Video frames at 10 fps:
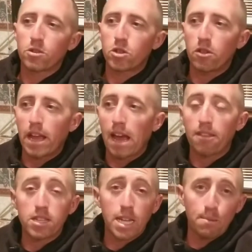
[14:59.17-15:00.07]
so they
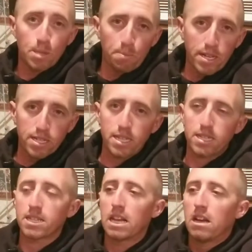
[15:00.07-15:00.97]
have the same
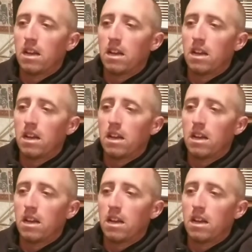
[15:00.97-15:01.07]
species